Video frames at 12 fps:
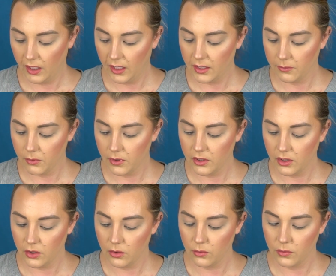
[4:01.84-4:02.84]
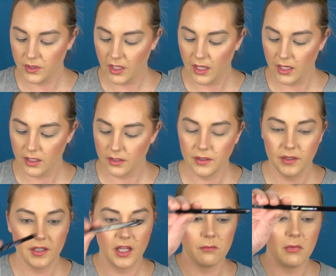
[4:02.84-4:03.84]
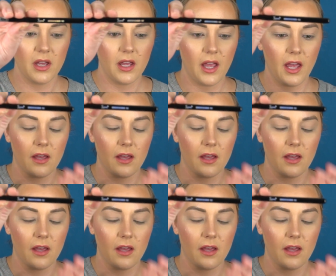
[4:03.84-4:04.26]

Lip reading: and I'm going to use a Sigma